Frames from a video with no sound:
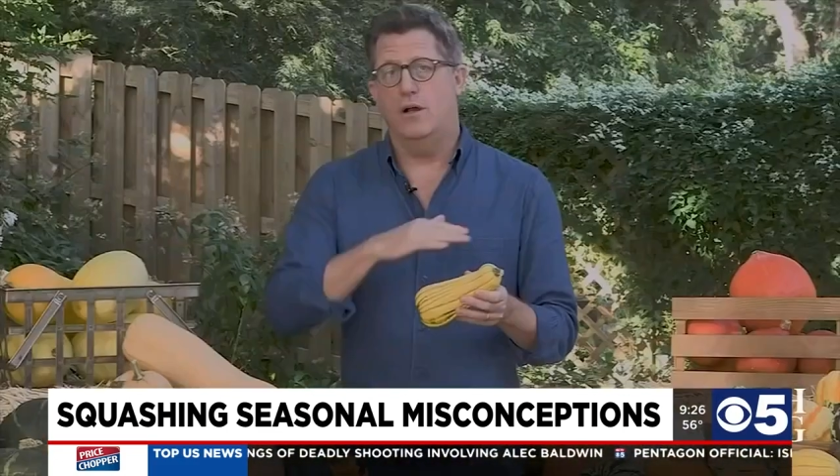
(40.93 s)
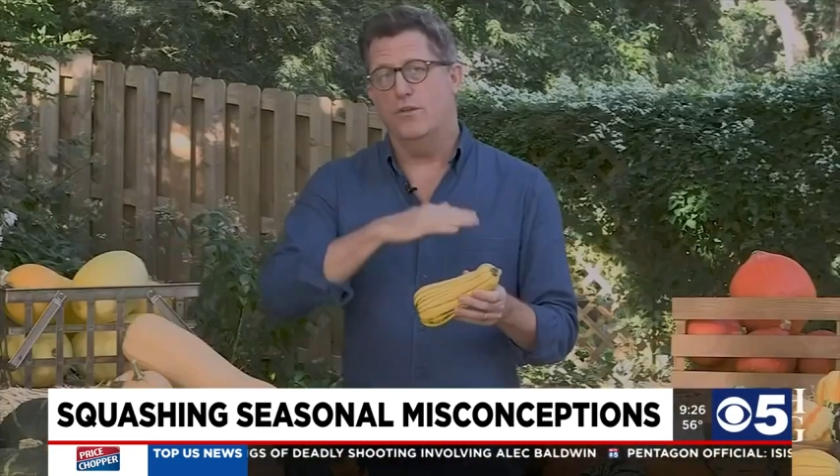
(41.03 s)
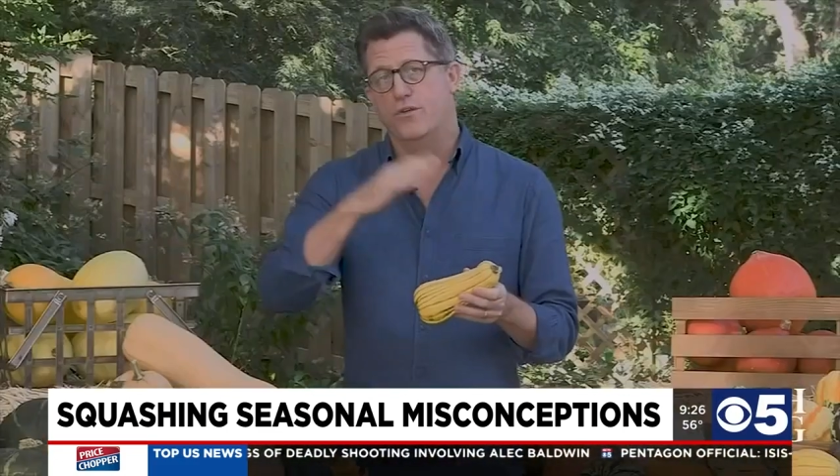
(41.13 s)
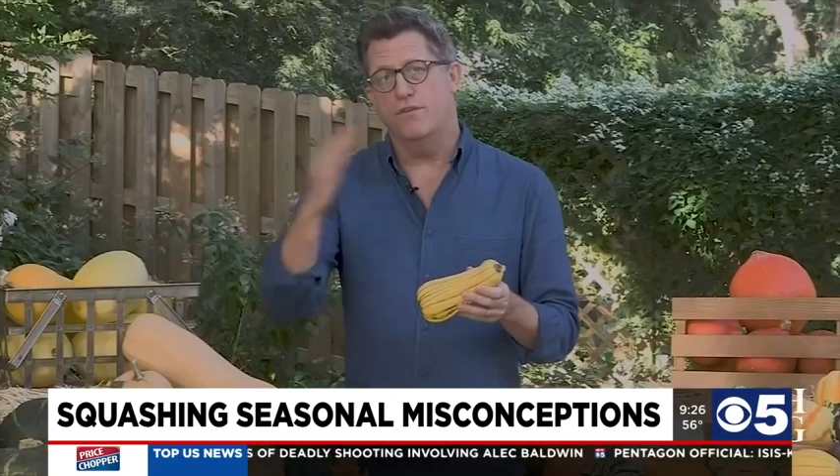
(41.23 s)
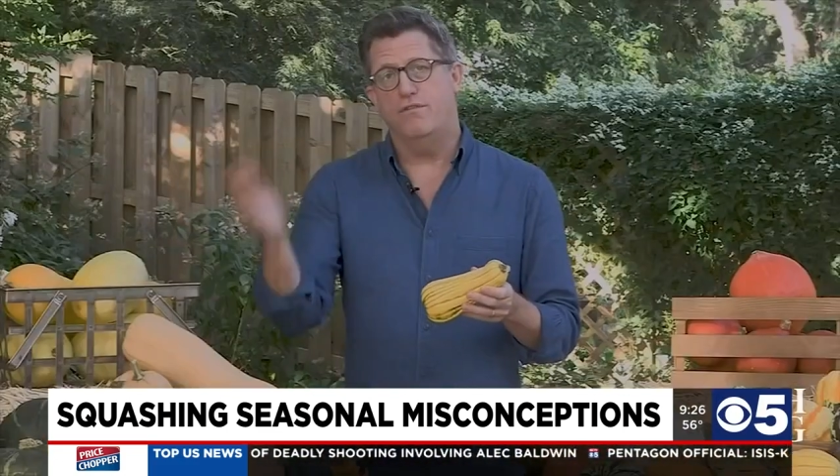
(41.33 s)
all
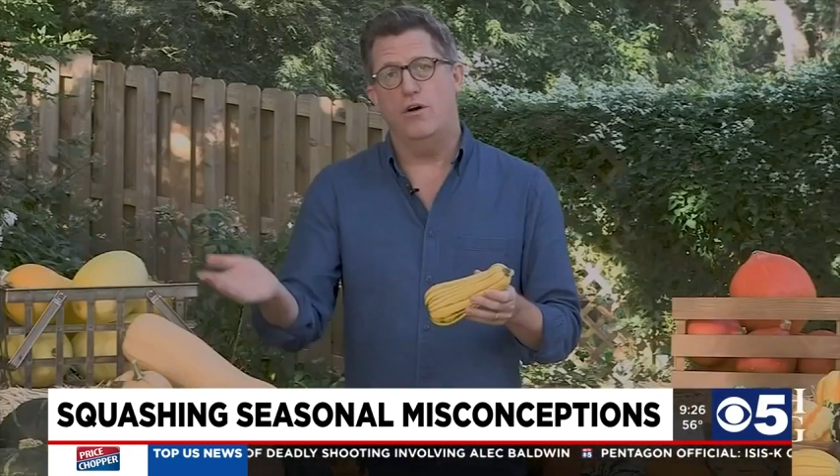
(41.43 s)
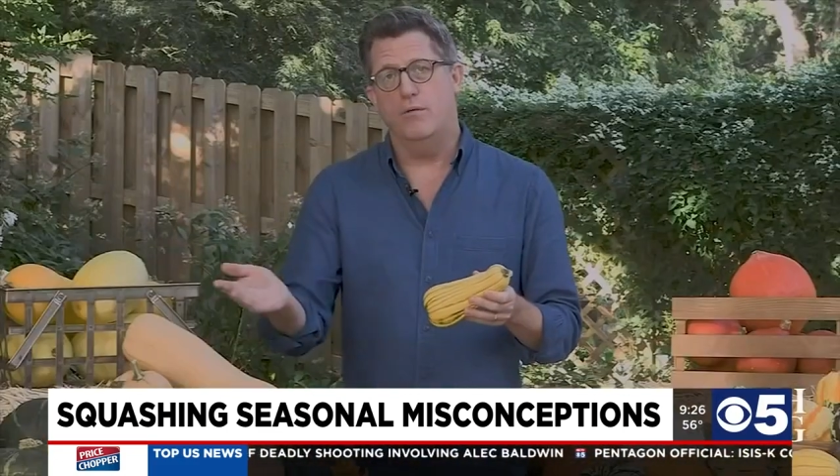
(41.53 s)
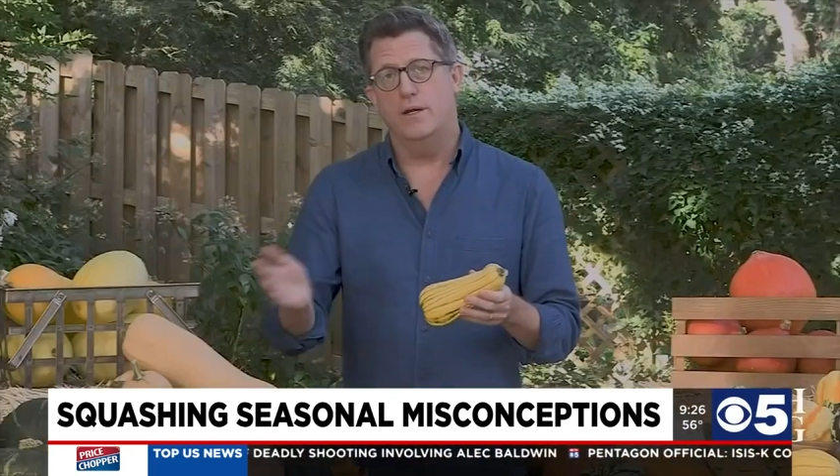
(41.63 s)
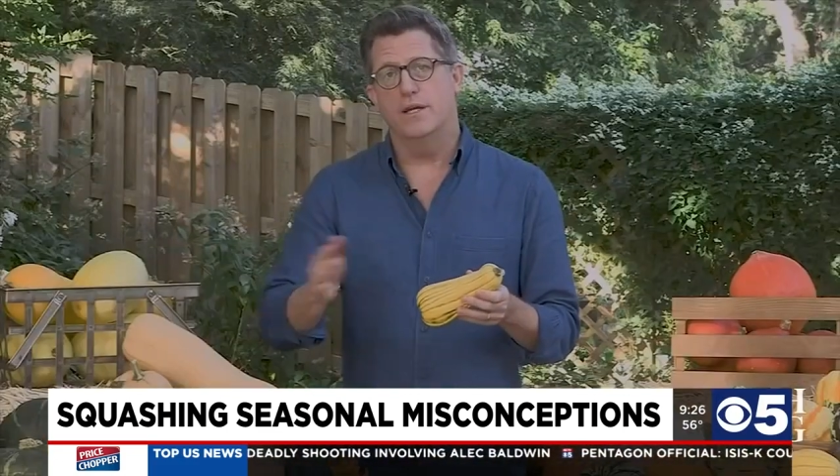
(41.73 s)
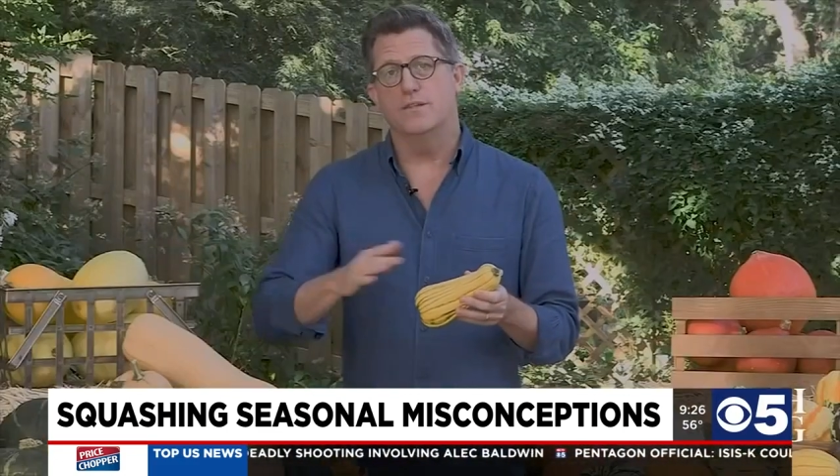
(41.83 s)
through the fall
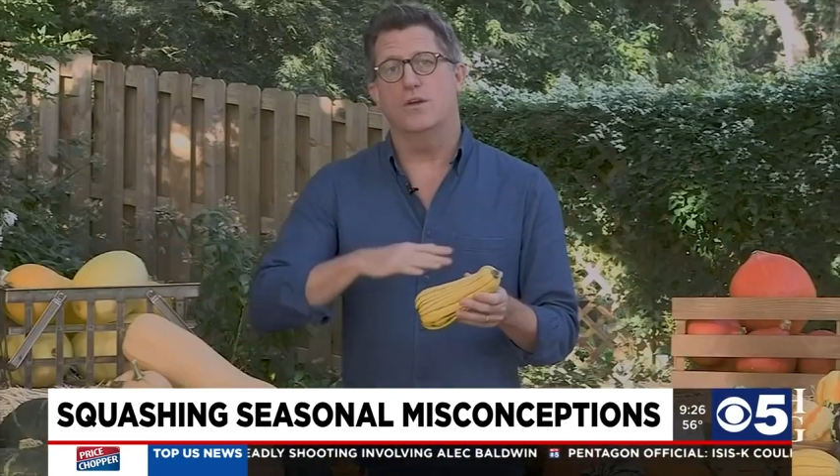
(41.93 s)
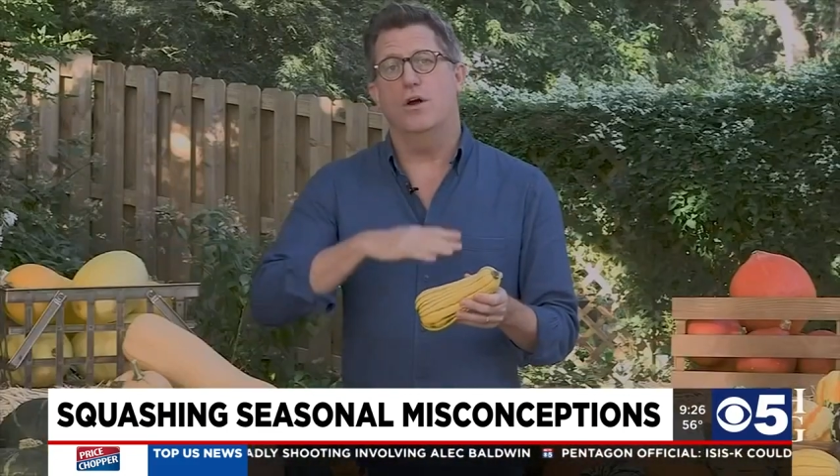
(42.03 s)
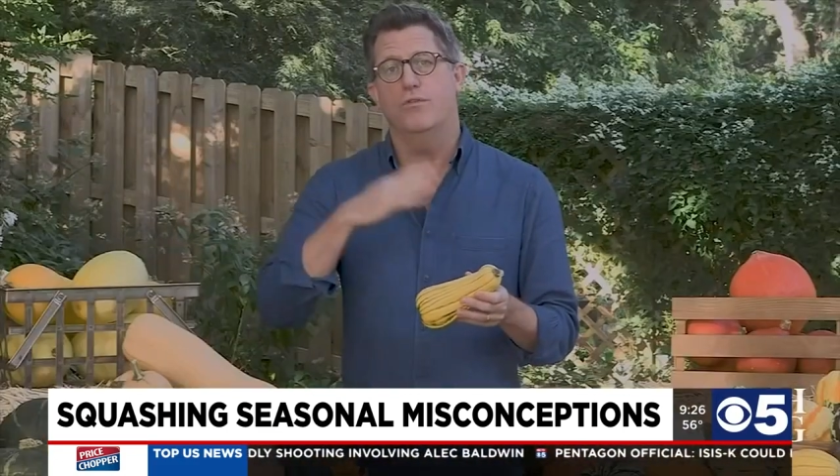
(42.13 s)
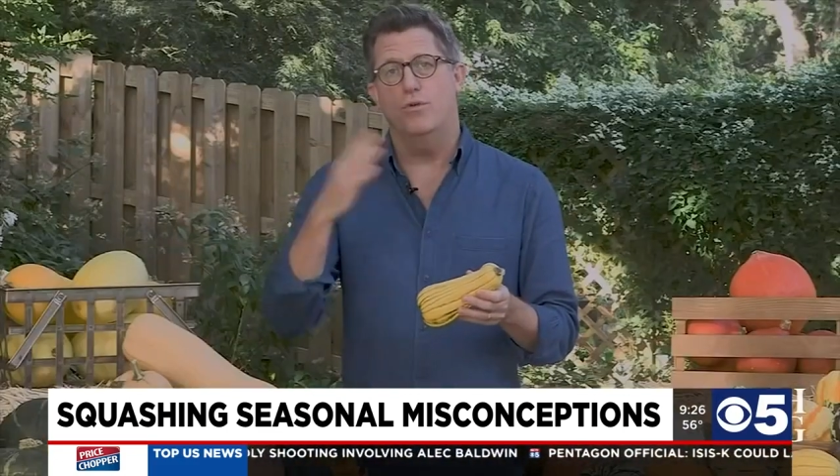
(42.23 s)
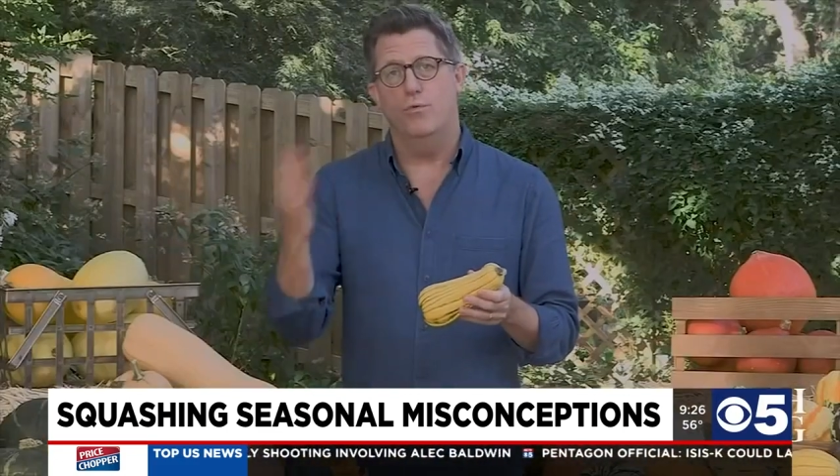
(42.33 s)
months,
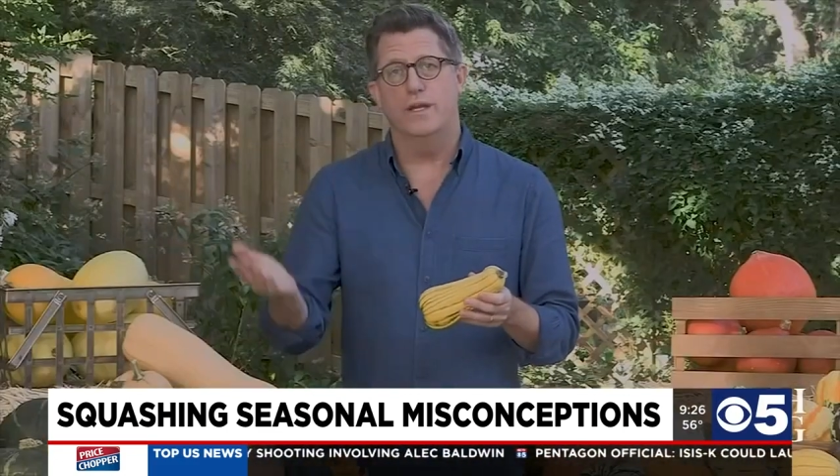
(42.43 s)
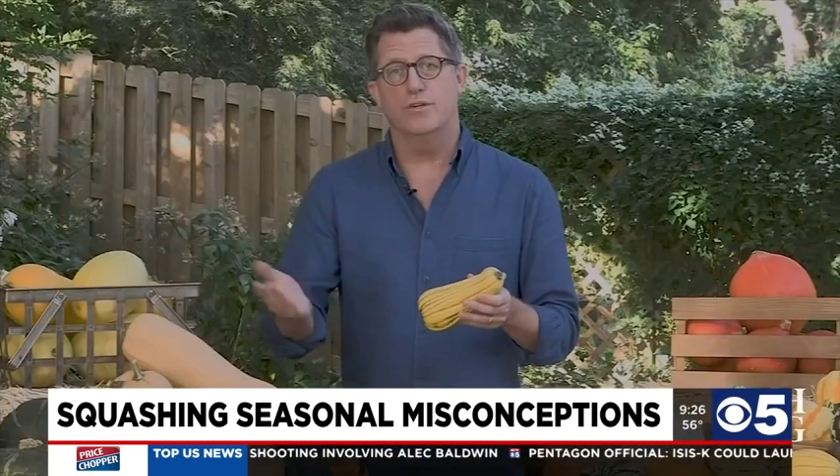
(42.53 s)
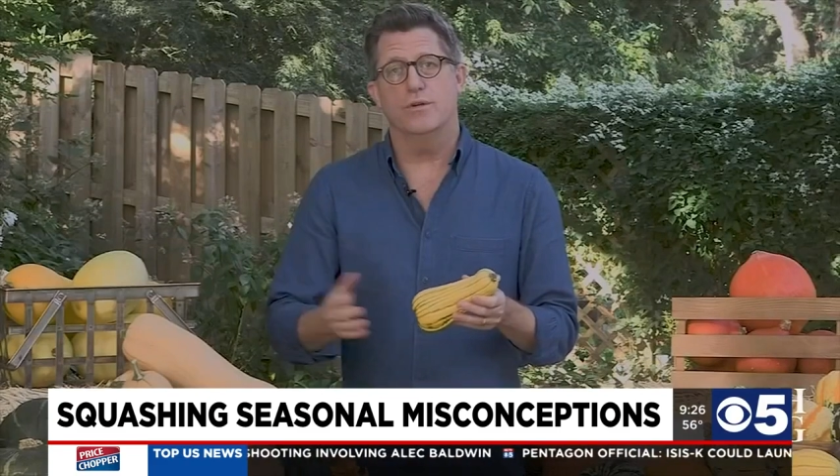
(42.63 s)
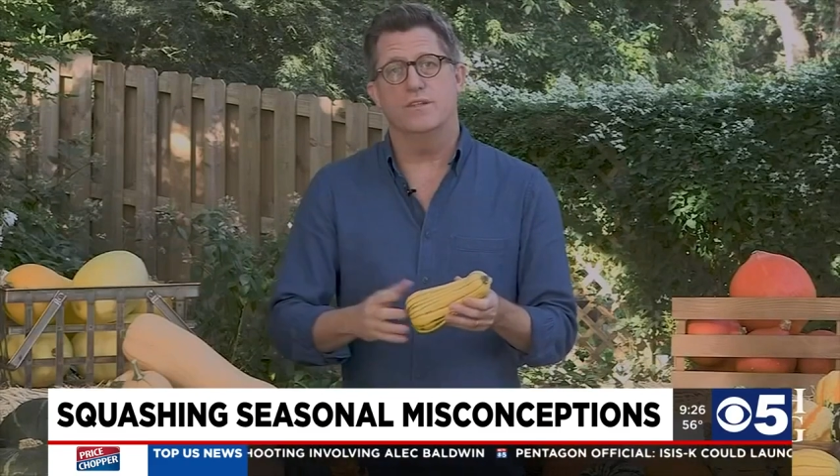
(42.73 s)
all through winter,